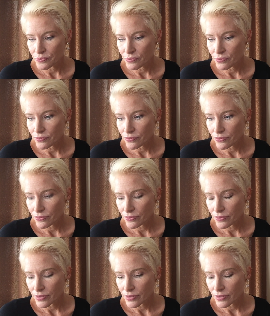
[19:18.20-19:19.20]

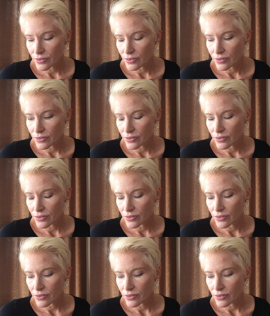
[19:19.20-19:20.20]

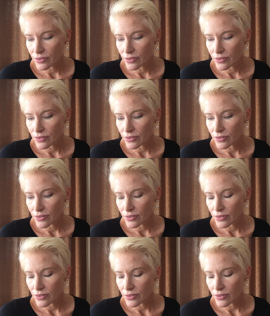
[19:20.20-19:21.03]
(no one is talking)